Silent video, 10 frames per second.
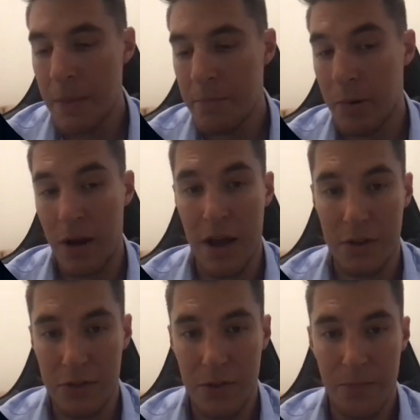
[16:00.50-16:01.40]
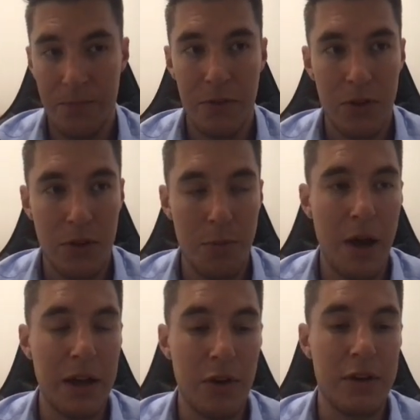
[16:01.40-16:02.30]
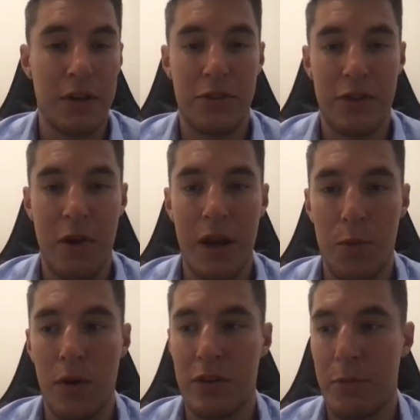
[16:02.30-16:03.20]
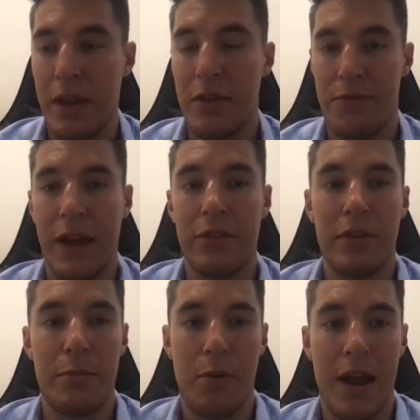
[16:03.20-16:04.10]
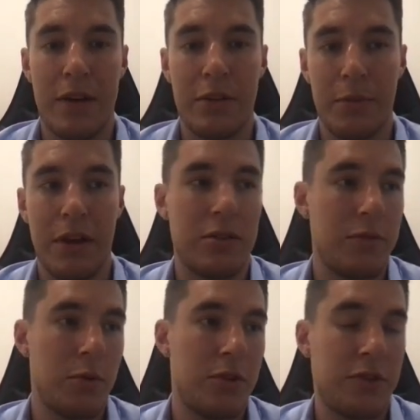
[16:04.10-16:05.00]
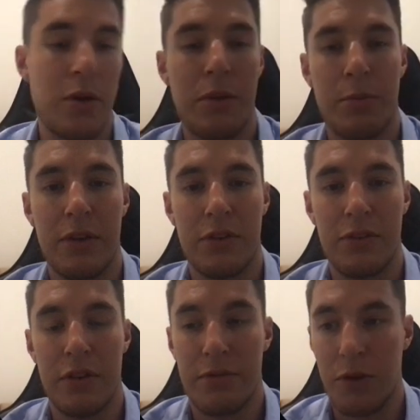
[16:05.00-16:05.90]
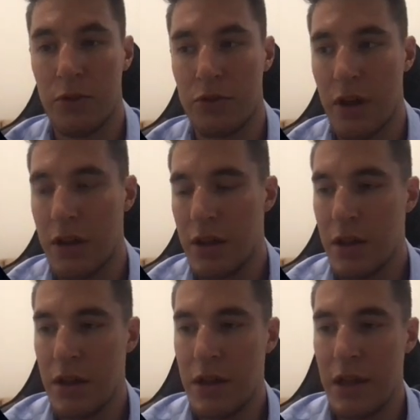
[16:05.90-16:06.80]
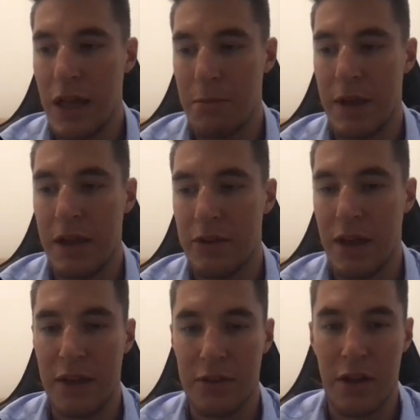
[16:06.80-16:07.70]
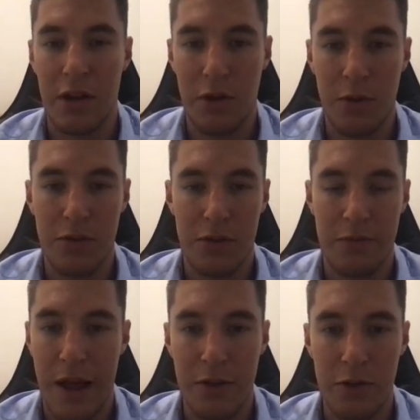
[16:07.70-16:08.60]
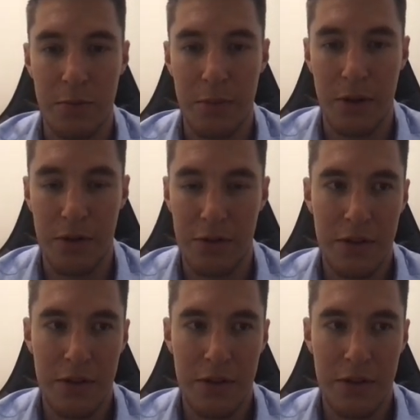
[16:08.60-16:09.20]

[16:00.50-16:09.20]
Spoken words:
Plus, you might not necessarily want to be the face to the brand, because if you want to sell the business in the future, it means that it's going to lose its value, because